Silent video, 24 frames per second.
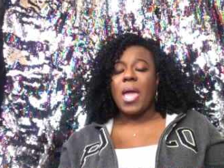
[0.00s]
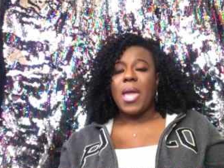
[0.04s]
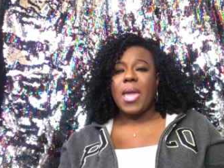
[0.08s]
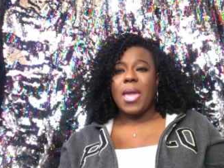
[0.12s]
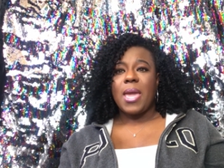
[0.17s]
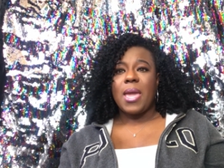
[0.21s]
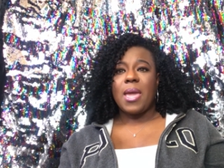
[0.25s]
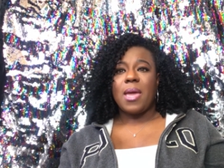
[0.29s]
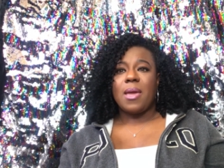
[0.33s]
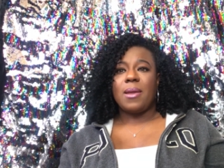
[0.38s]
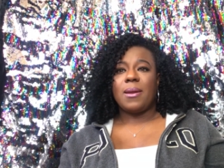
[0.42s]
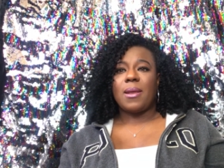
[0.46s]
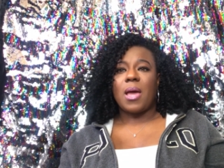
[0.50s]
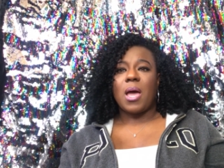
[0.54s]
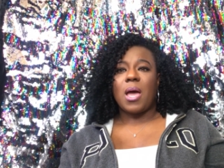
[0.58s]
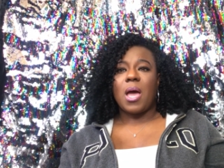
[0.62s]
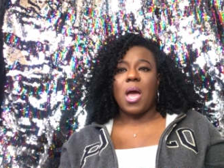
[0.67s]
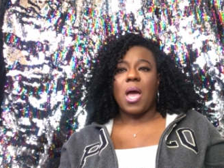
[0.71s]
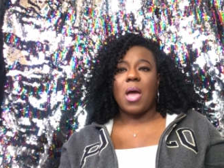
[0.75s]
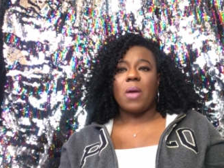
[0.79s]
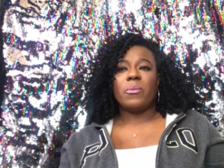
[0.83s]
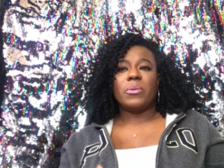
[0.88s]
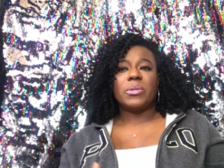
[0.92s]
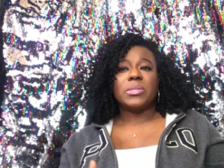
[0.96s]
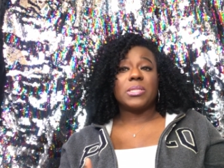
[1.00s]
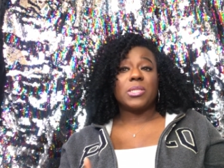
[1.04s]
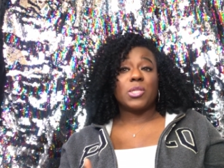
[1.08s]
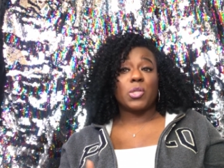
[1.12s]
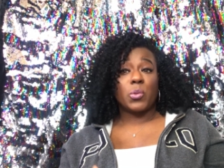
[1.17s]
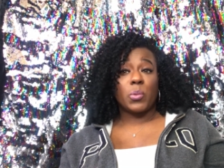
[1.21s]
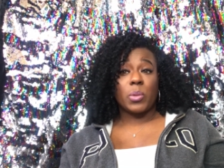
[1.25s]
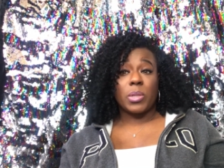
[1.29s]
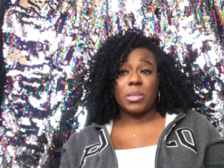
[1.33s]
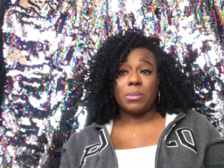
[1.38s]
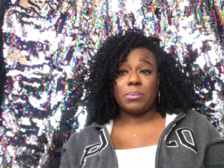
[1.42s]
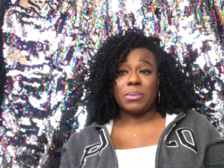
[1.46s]
and I was
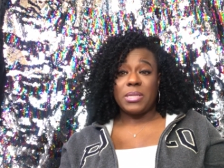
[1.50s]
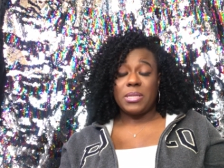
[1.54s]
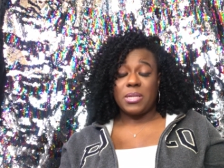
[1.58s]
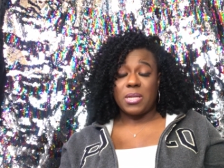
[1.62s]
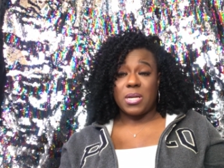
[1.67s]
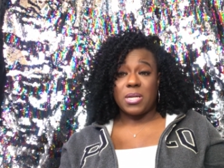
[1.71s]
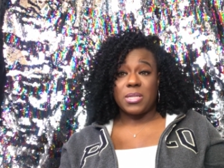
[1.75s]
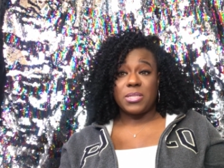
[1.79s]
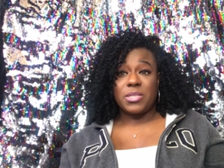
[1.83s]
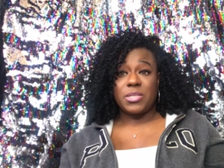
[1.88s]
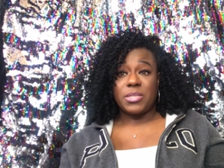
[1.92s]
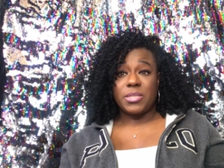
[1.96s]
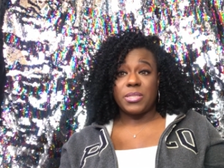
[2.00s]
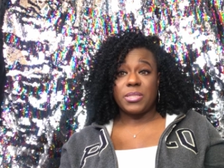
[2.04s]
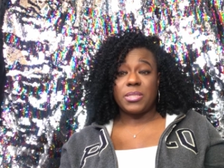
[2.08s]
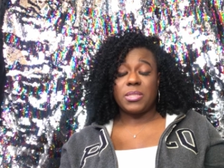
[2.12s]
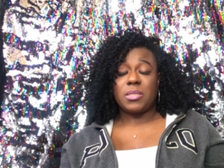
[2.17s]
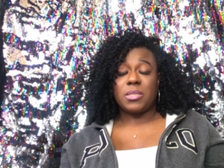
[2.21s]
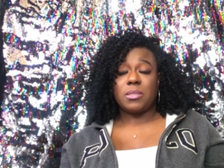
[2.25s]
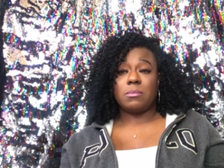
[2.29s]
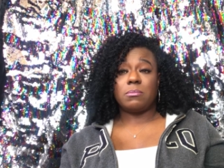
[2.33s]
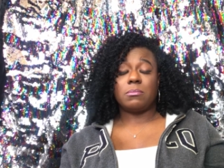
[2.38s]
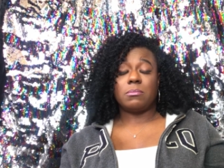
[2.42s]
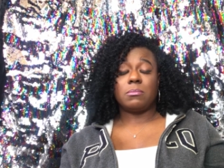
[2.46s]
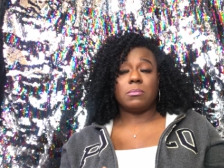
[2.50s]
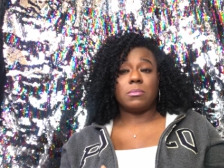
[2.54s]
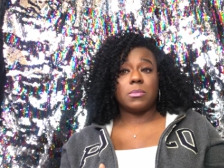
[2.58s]
incredibly nauseous